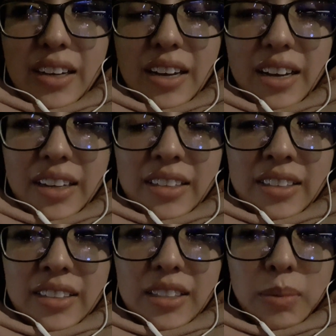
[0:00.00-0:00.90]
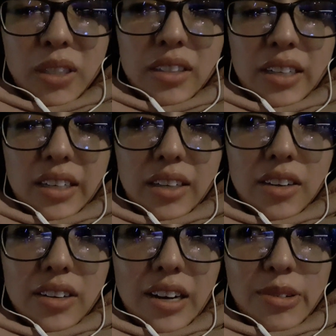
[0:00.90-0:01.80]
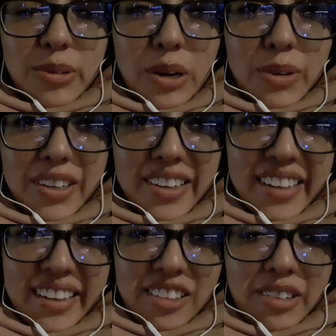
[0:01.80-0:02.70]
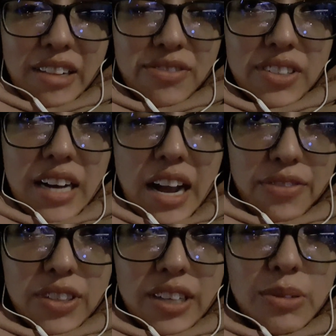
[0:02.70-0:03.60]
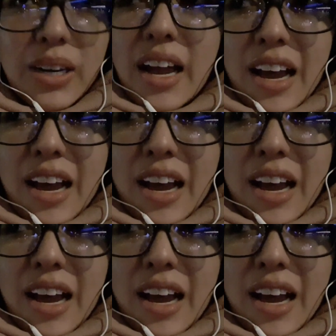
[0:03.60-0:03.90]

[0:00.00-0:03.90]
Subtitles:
And some girl like, oh, how are we gonna get to Eiffel Tower?